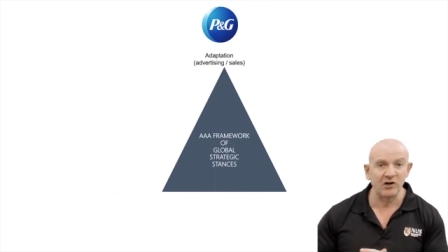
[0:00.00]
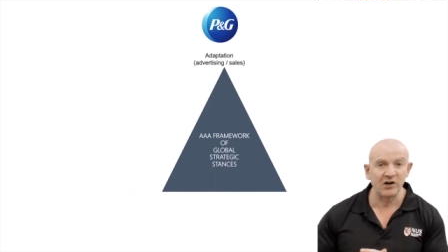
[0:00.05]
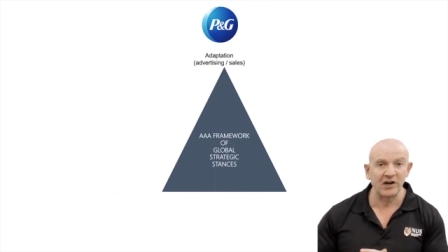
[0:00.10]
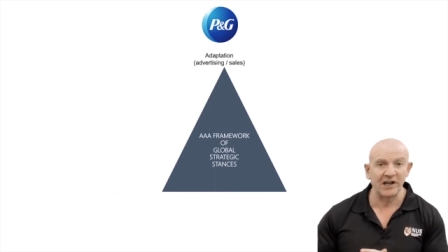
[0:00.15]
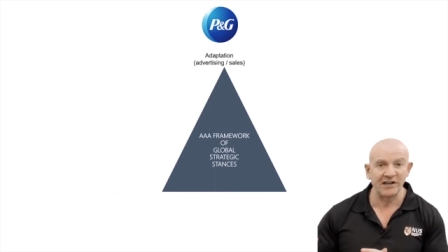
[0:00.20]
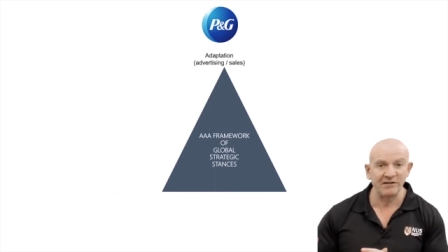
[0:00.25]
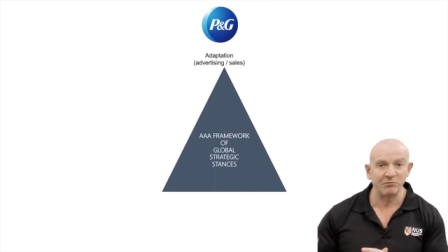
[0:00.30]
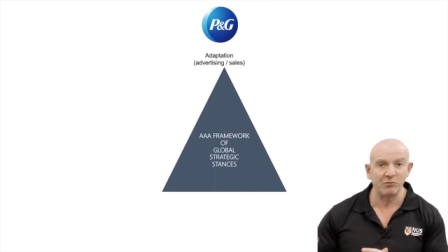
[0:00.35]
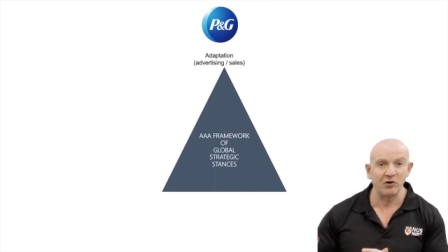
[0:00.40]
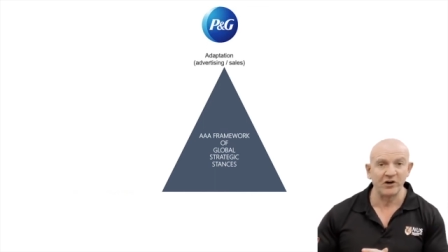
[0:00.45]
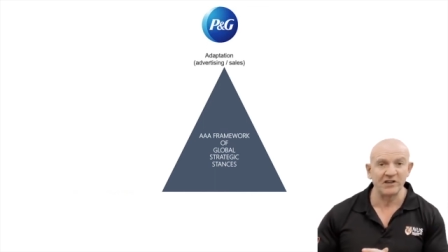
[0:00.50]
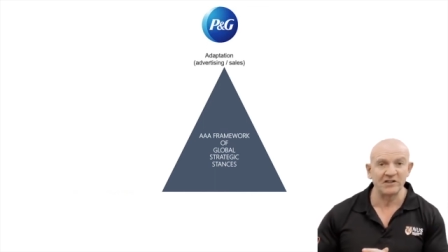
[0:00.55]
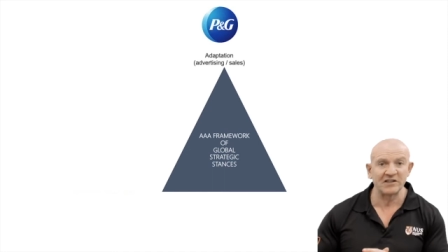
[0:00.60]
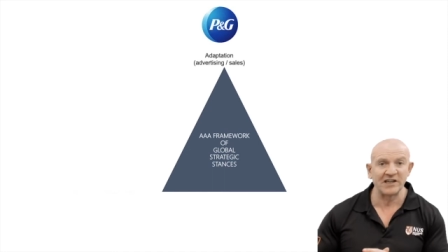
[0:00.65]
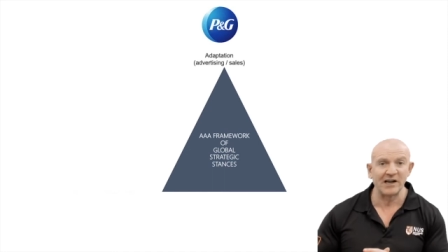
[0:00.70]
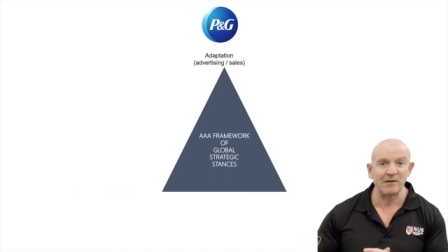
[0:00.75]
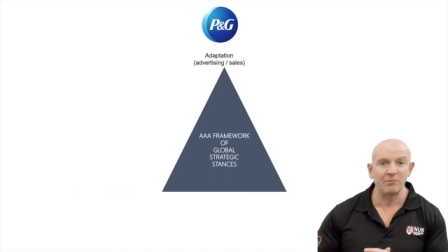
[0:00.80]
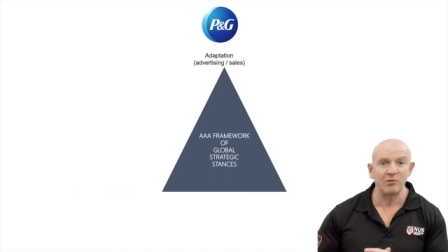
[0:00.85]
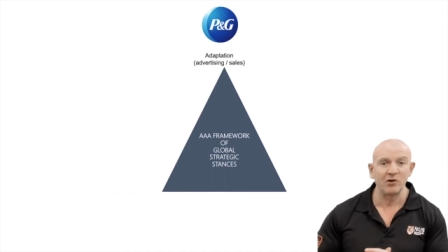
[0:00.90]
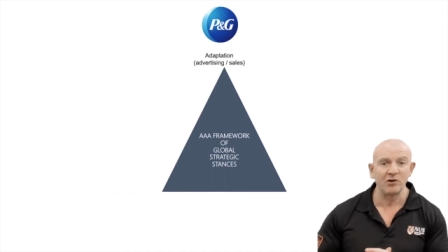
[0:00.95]
Lifebuoy
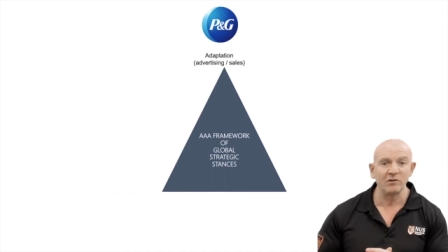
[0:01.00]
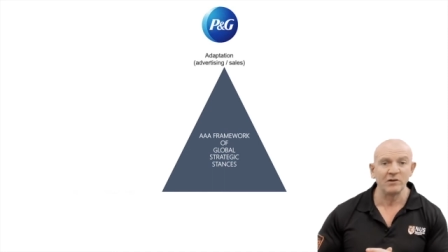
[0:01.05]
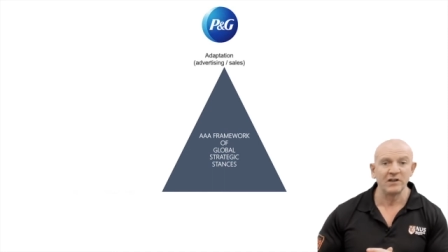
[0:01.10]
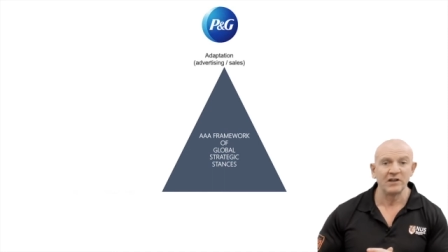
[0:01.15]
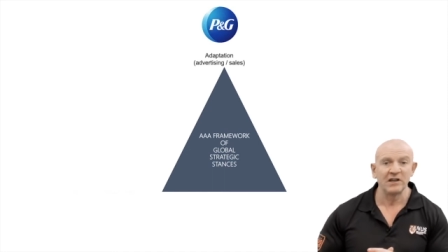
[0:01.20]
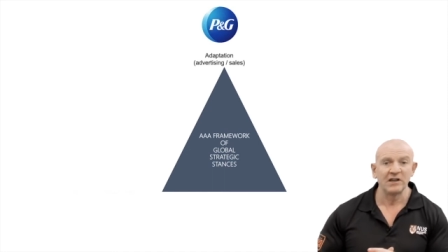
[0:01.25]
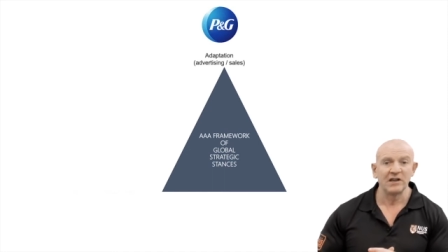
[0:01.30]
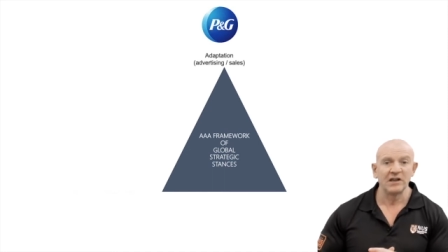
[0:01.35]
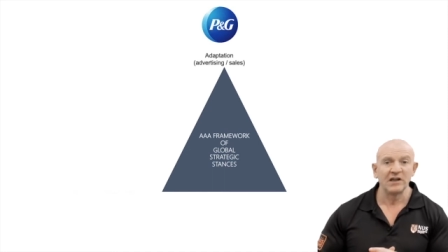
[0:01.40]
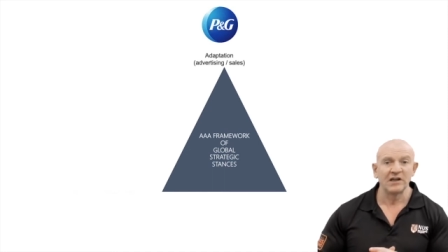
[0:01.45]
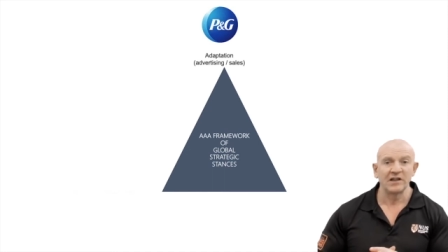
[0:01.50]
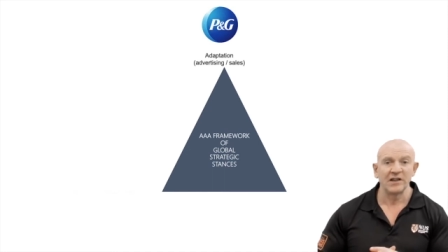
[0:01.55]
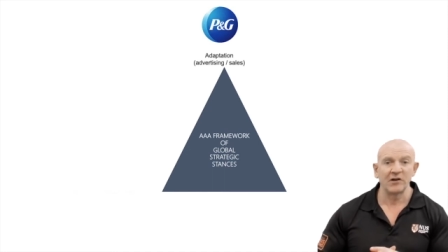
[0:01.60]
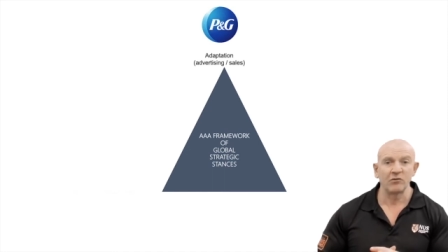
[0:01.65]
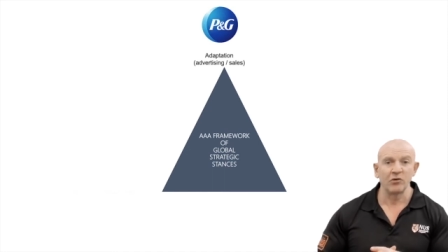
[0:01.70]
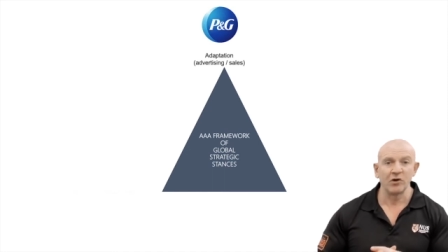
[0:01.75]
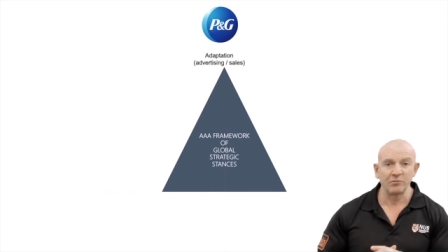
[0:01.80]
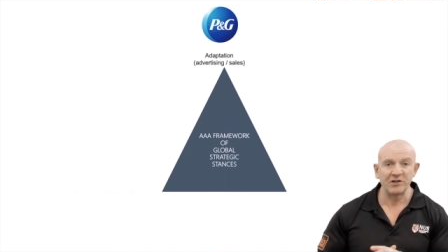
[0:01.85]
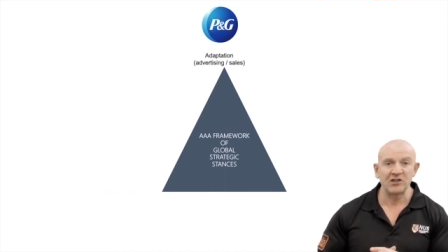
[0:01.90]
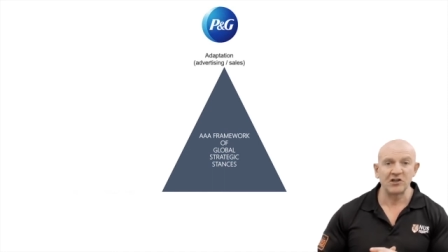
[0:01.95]
example that
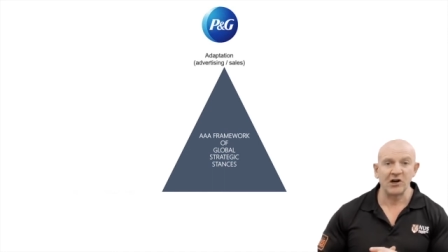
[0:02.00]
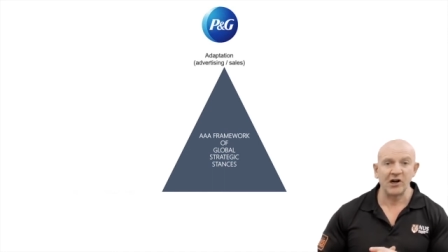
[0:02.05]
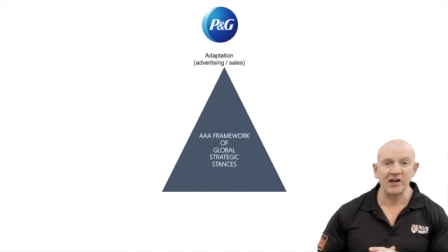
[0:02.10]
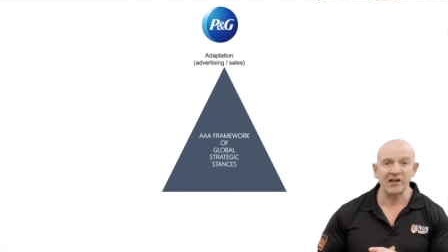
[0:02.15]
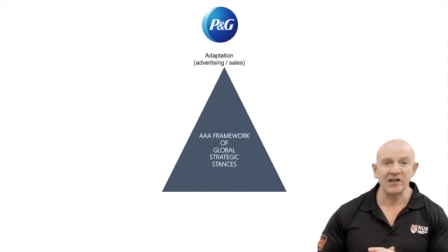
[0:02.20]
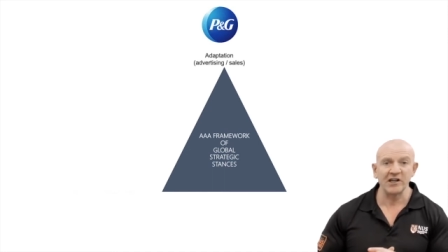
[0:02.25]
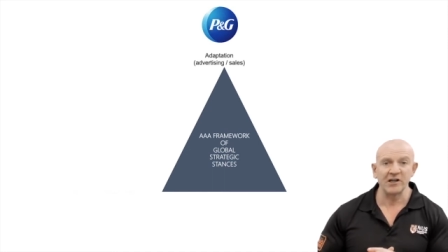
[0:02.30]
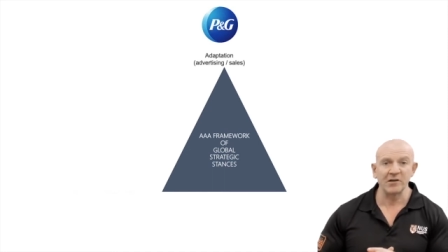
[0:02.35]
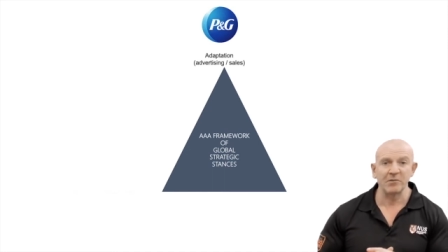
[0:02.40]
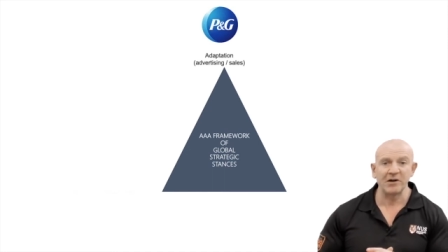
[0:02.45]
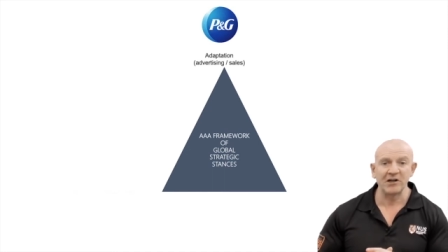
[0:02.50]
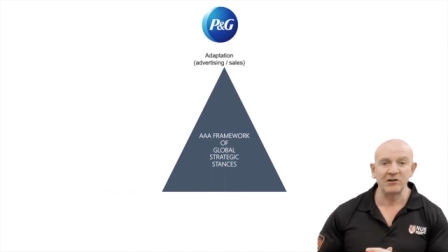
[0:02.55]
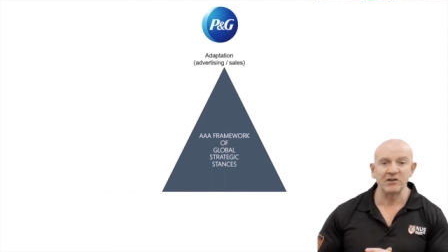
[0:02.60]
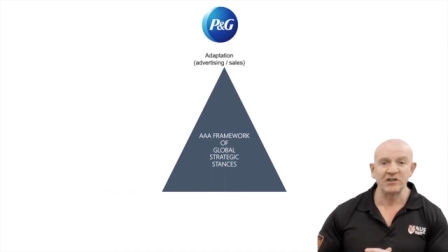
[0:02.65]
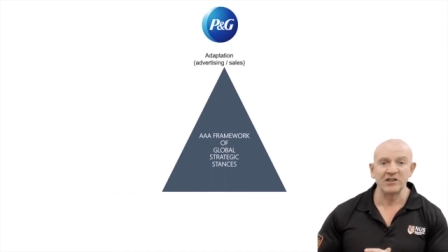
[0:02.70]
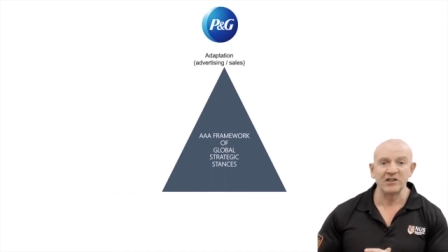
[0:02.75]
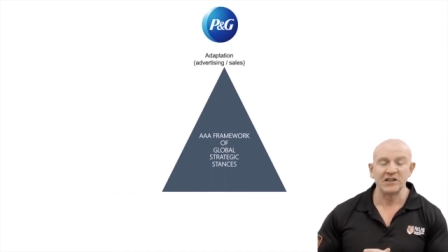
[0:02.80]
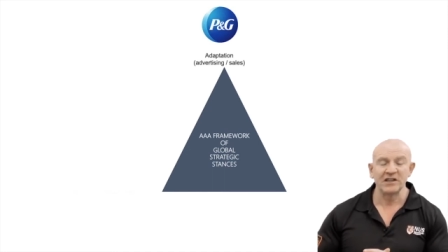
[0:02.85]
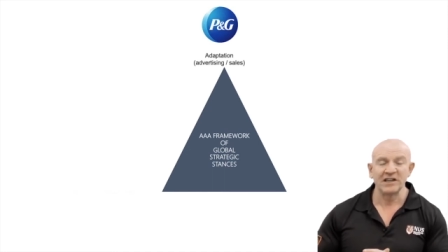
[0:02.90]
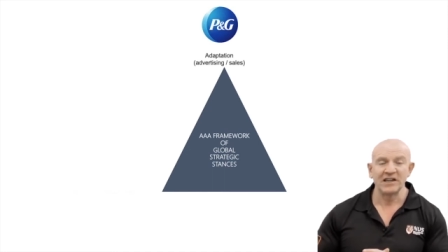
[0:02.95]
we'll be talking about.